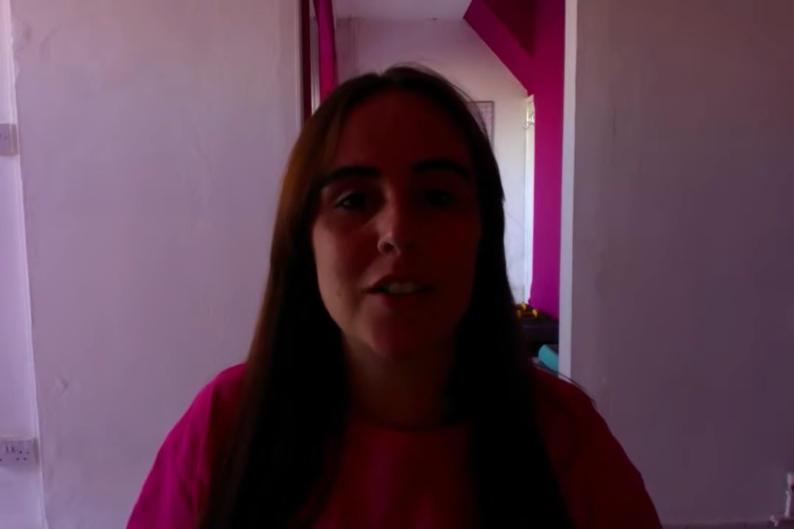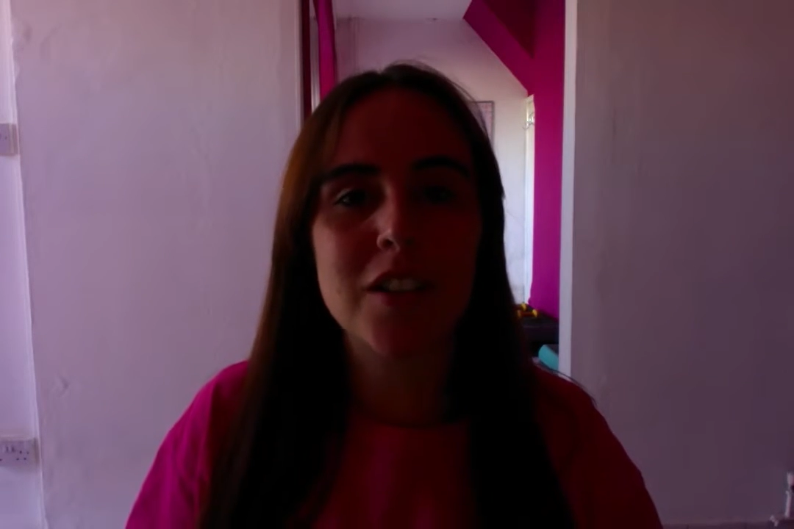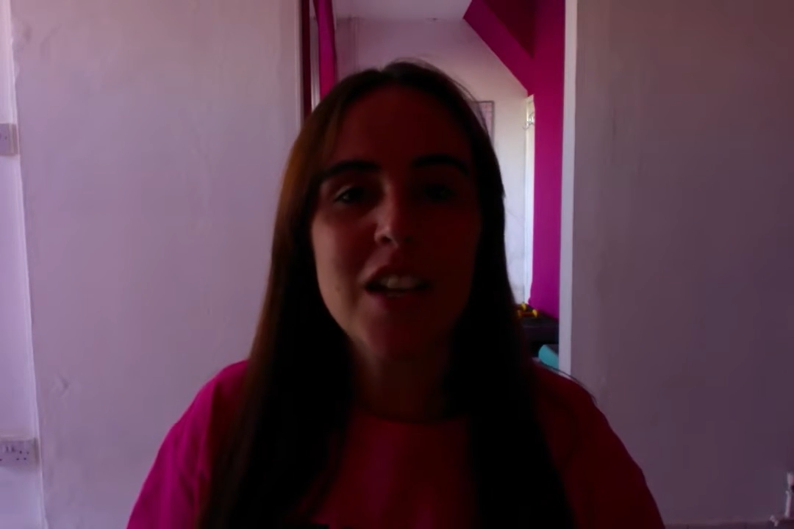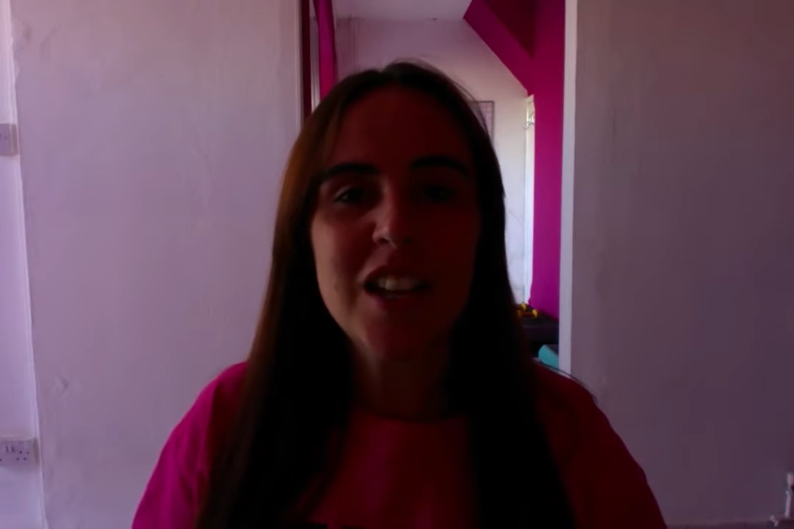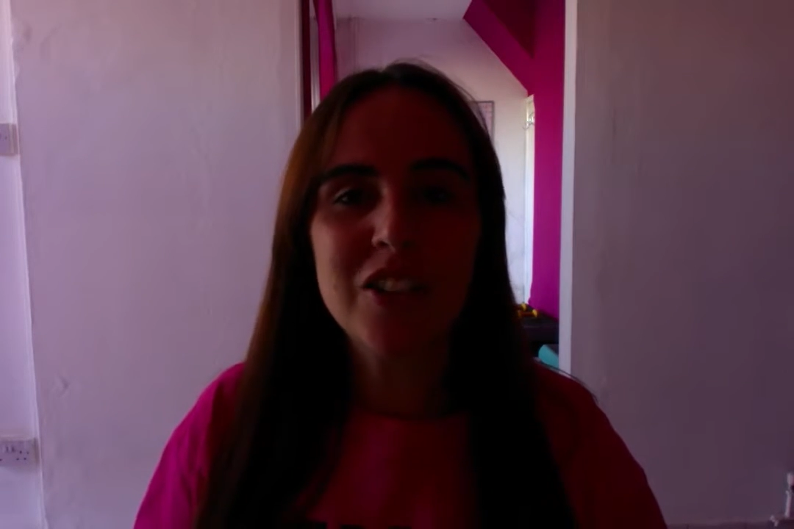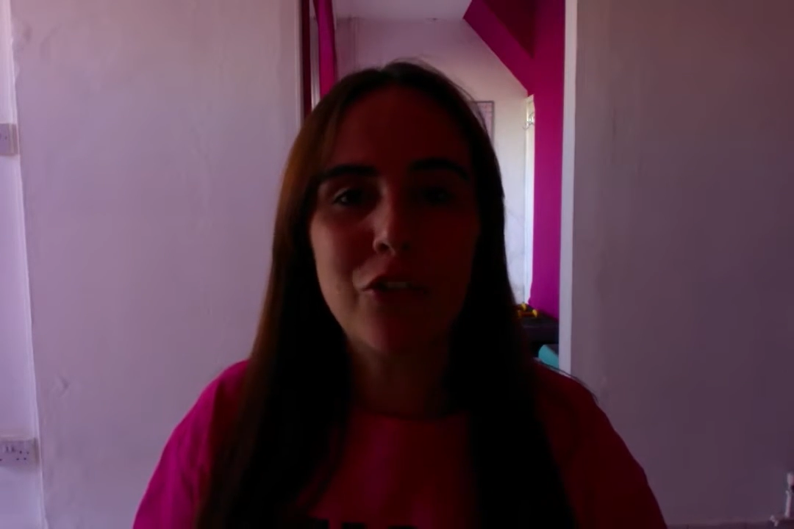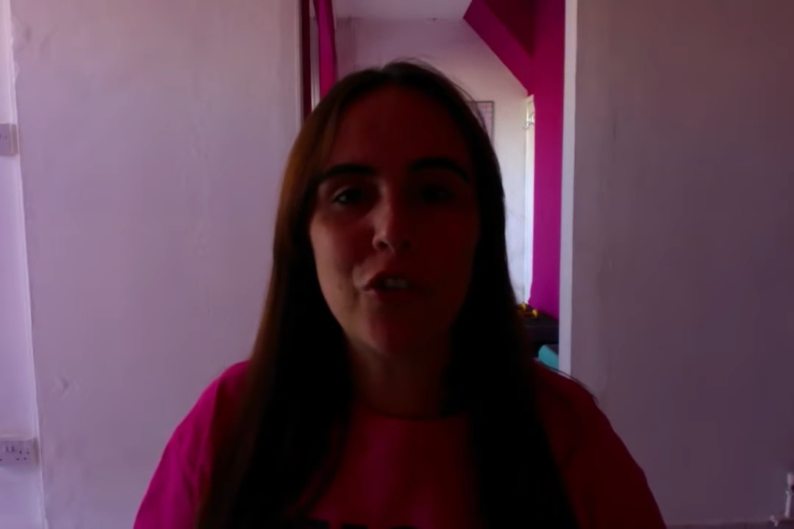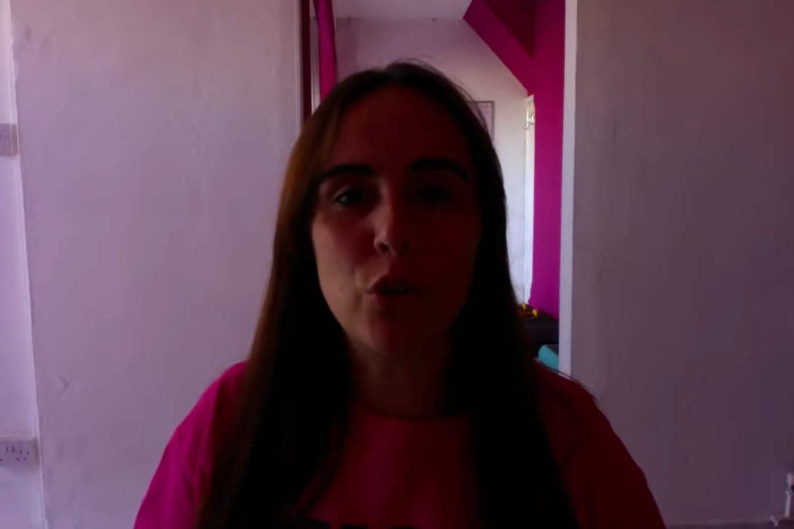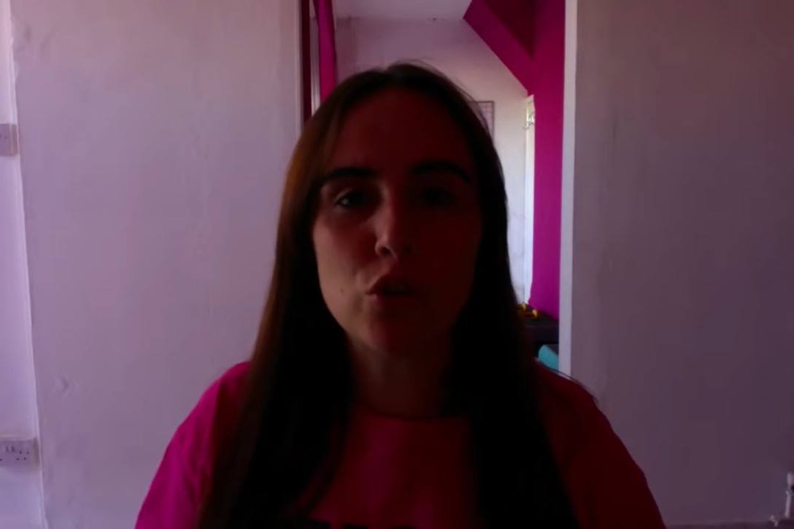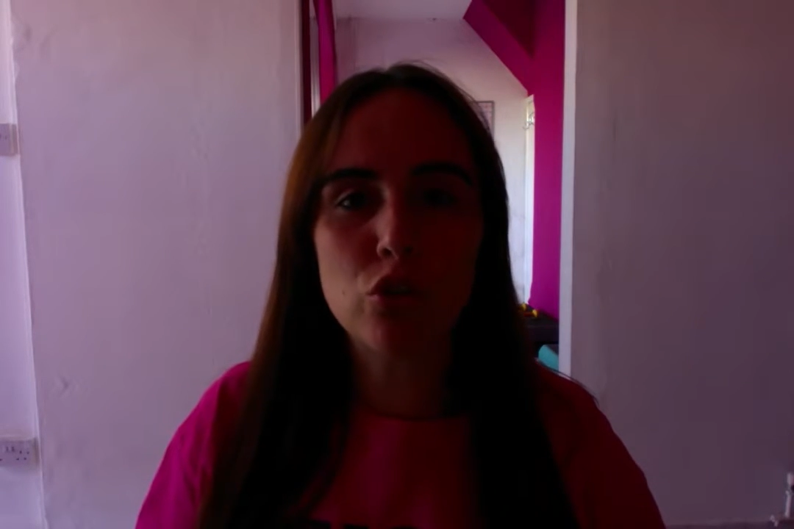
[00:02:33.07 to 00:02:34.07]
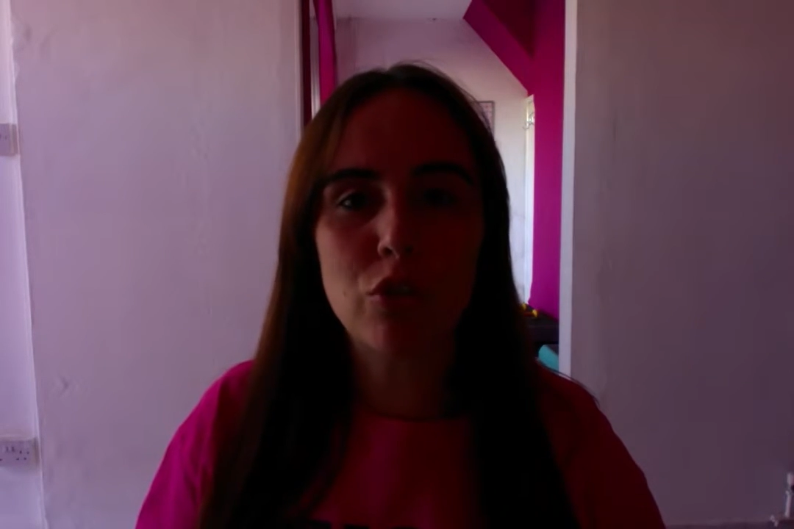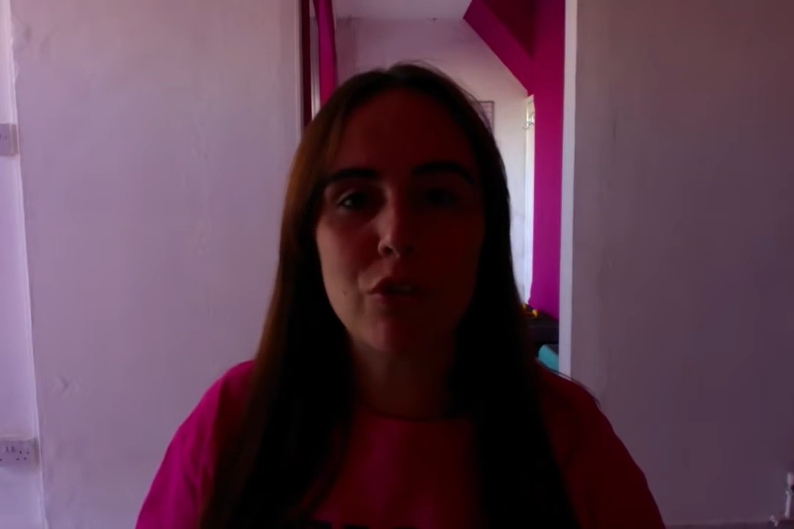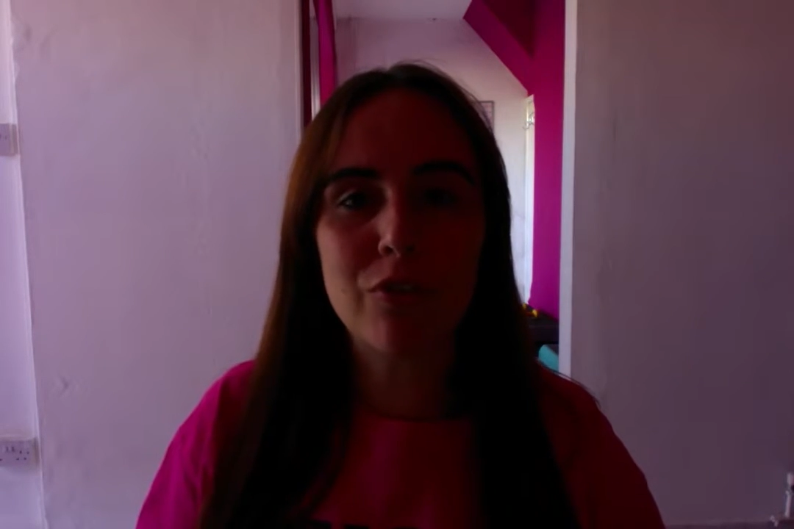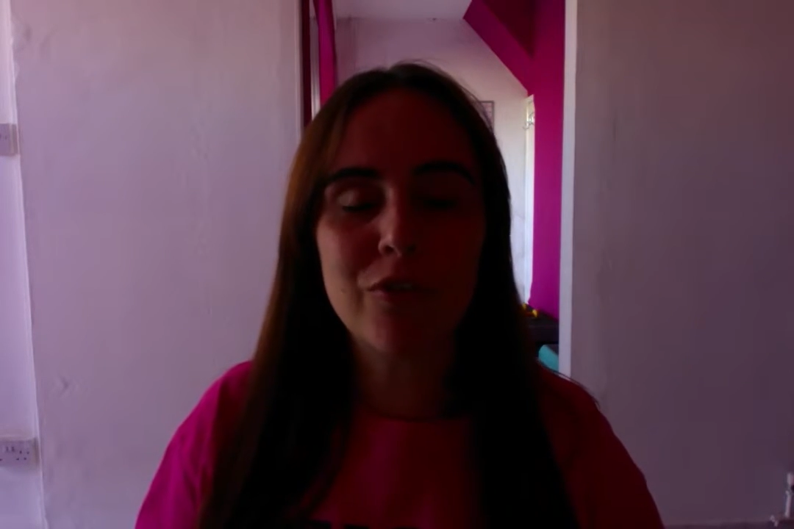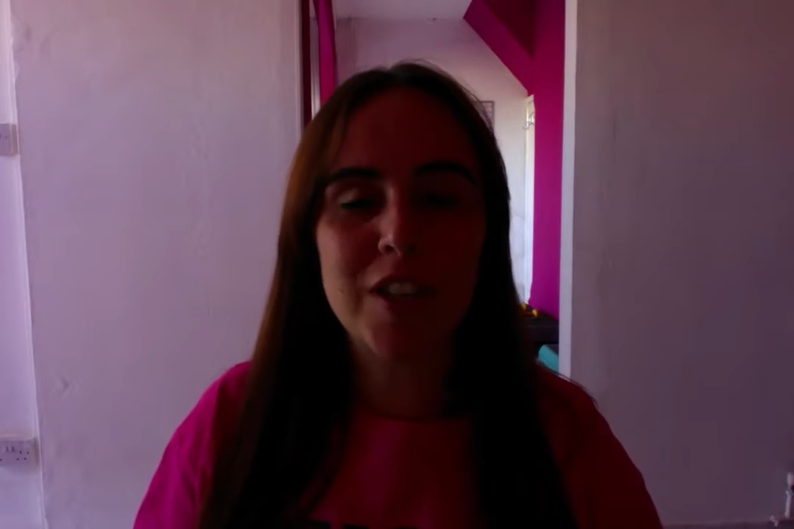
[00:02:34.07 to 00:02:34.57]
and you'll feel stronger
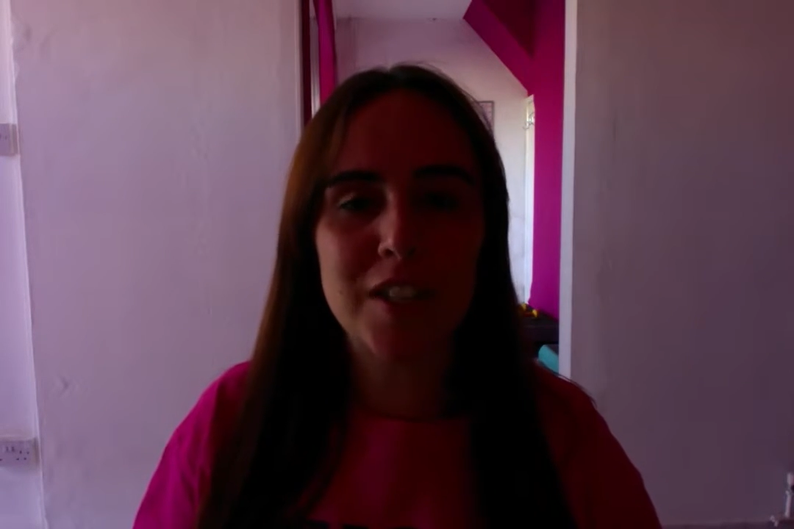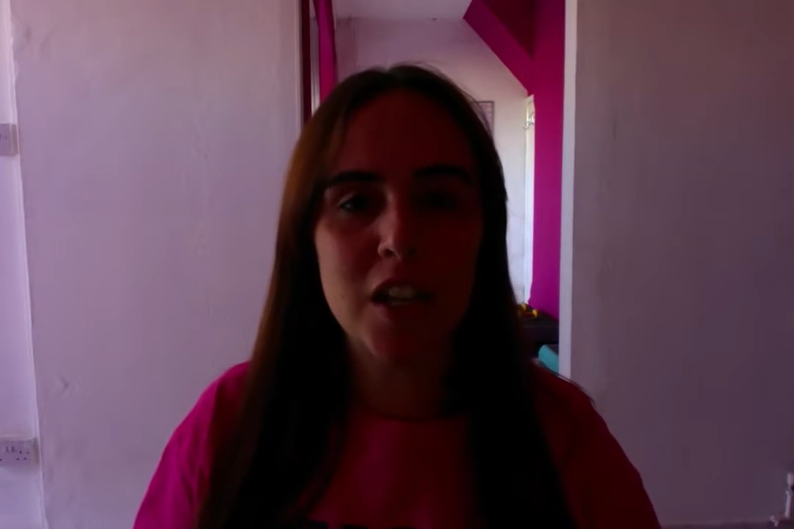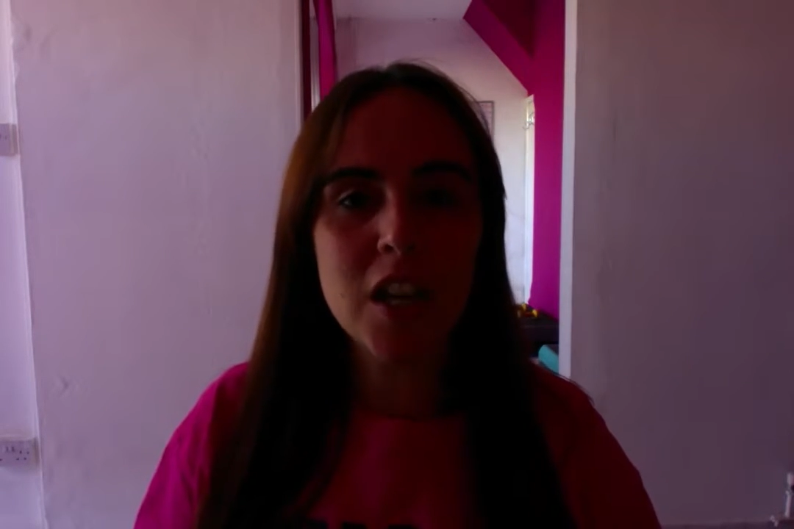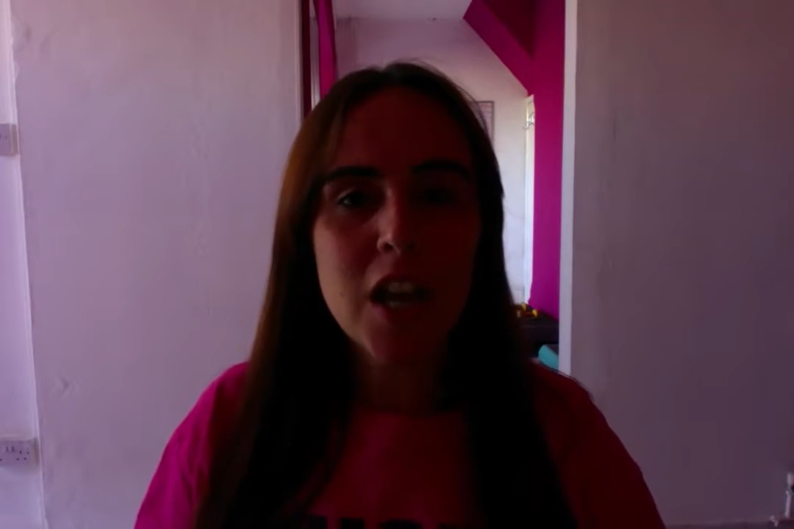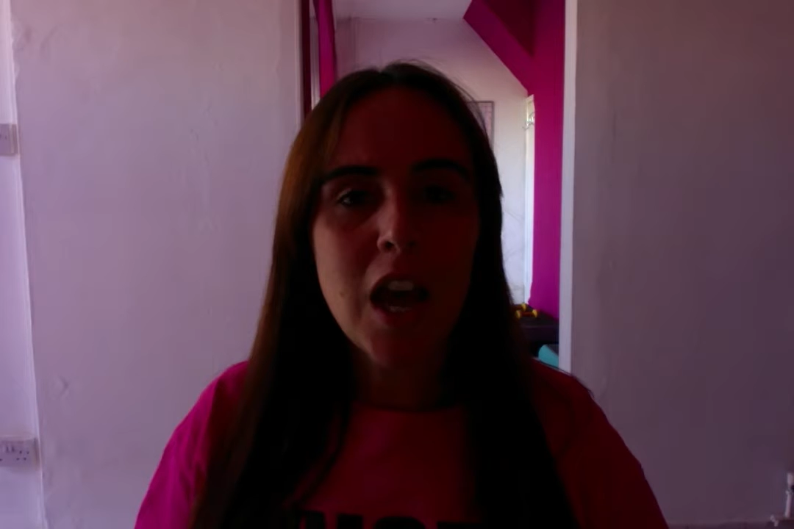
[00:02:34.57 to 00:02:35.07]
and fitter